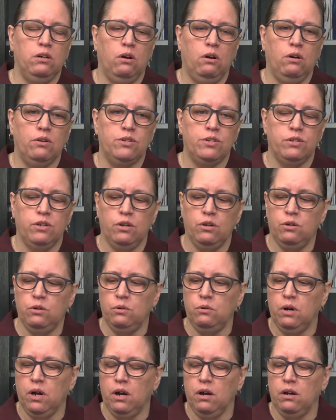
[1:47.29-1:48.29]

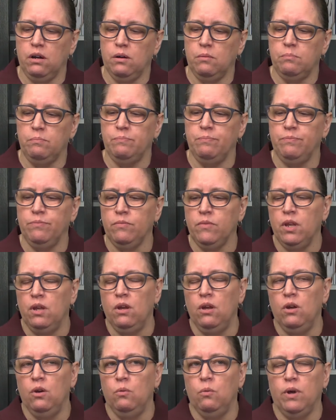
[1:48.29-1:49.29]
Also,
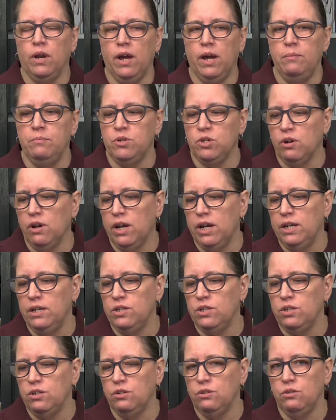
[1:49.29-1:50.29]
when I'm trying
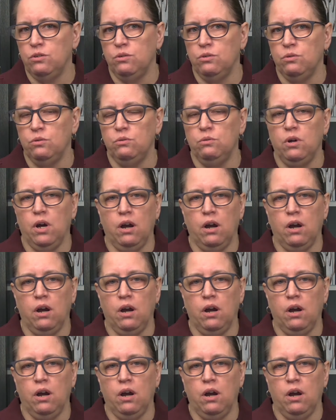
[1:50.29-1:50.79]
to